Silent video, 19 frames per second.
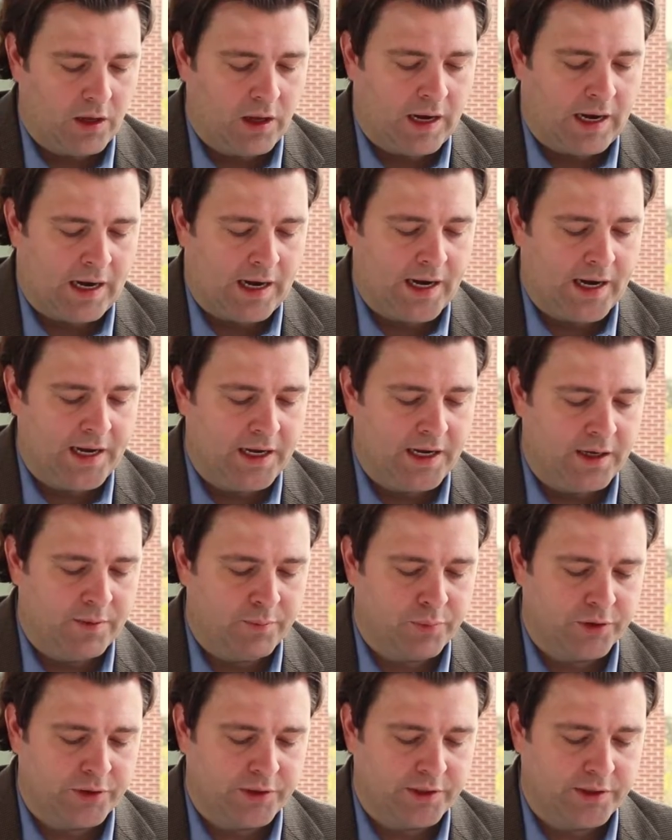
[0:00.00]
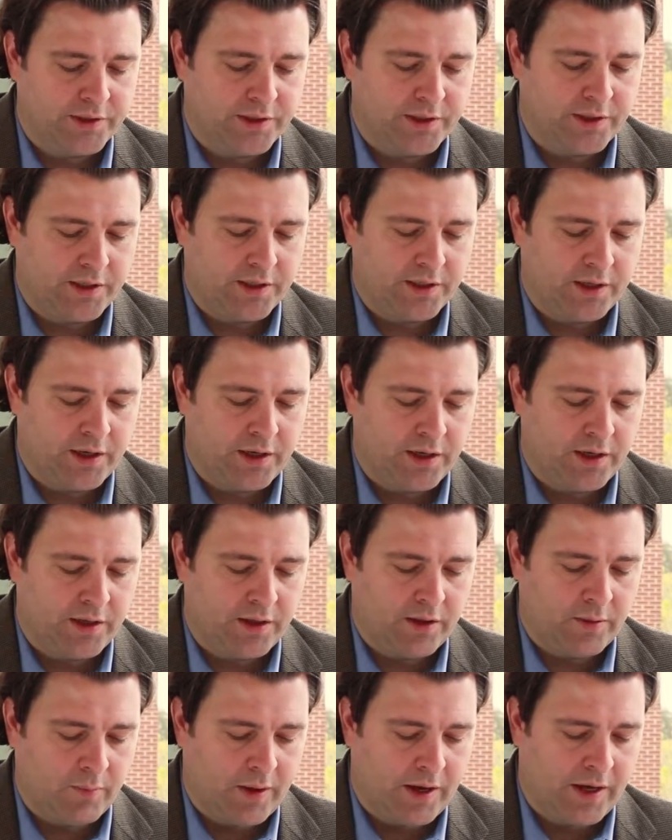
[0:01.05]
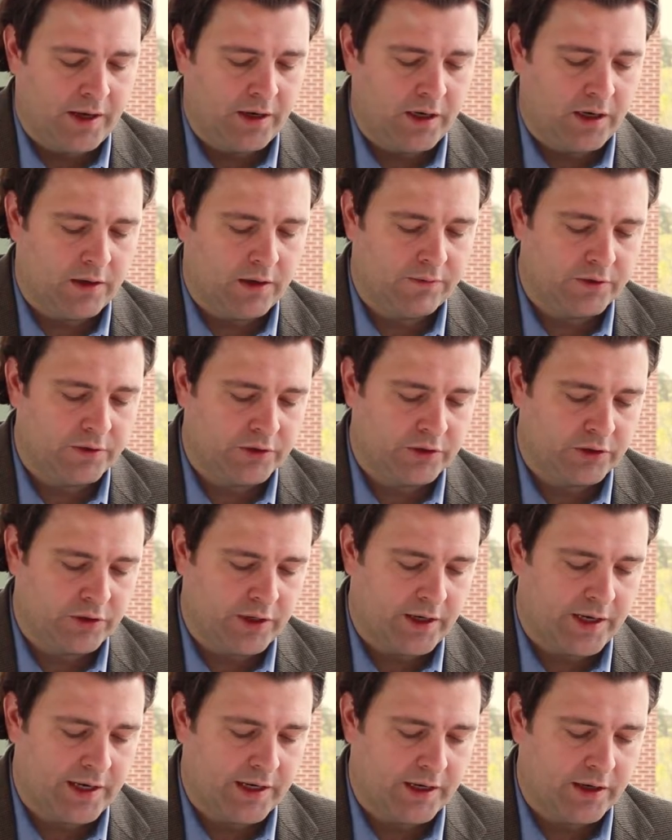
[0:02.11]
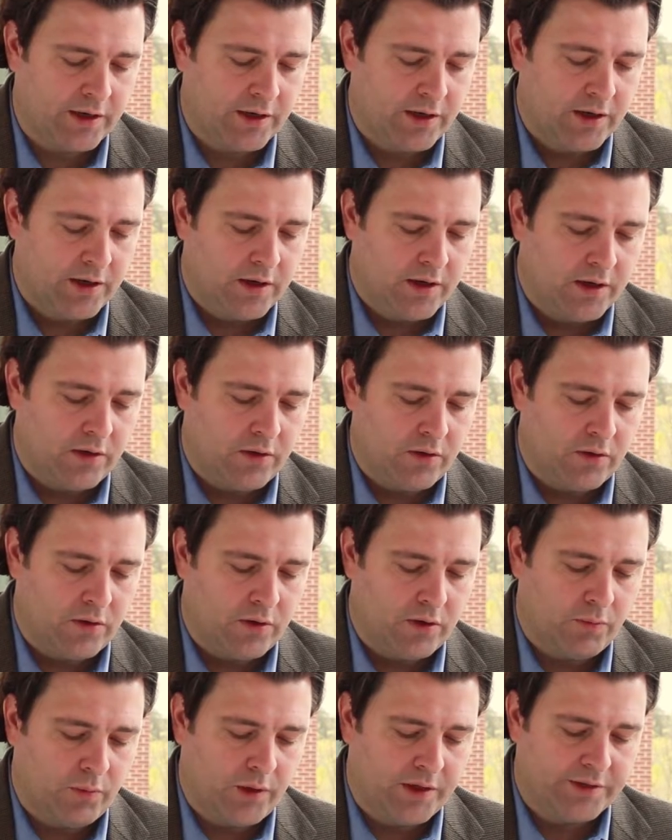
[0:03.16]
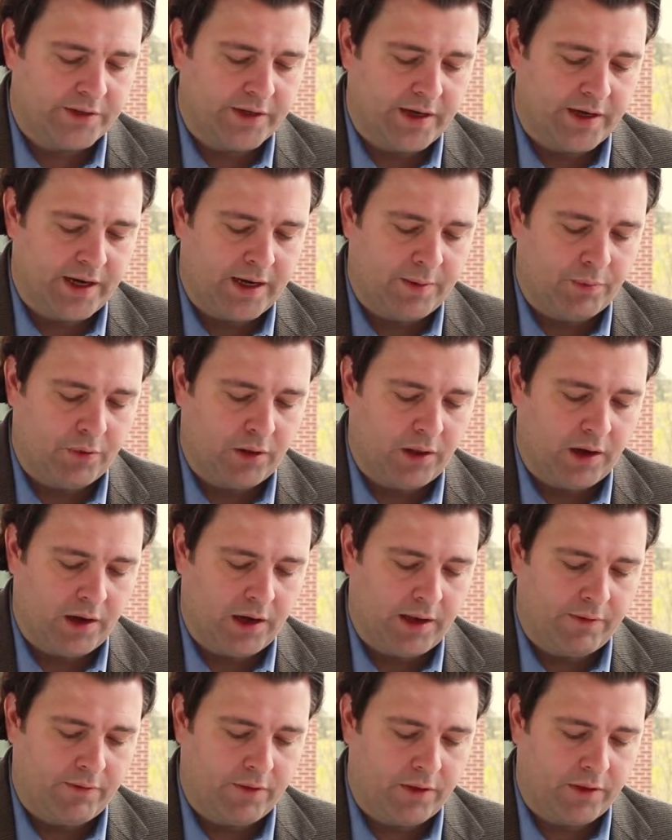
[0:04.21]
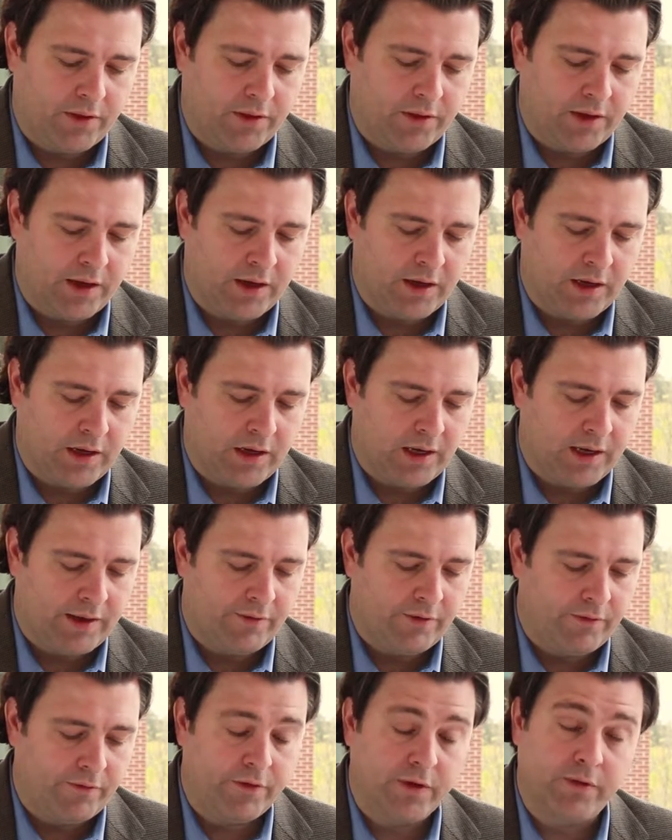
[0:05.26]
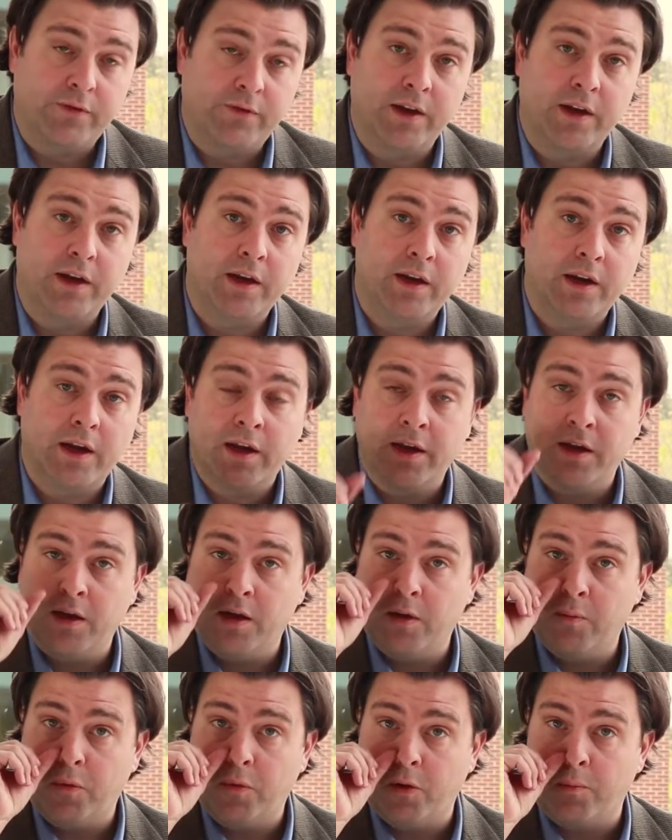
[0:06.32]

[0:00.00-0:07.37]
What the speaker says: I am presenting in the main conference track on Wednesday, April 11th at 11:15 a.m.